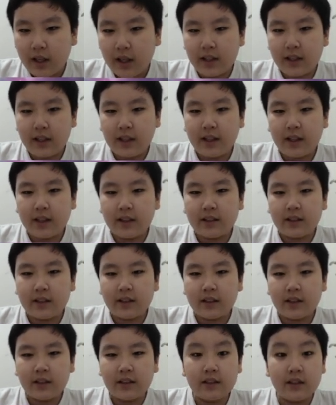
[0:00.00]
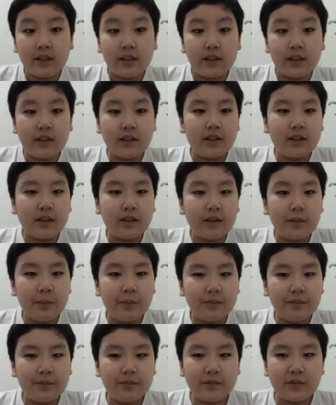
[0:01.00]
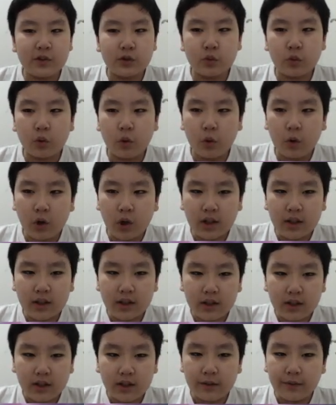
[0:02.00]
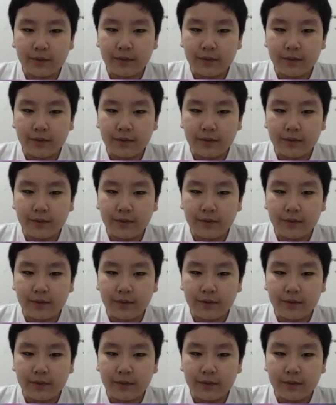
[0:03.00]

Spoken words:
And then the sword, the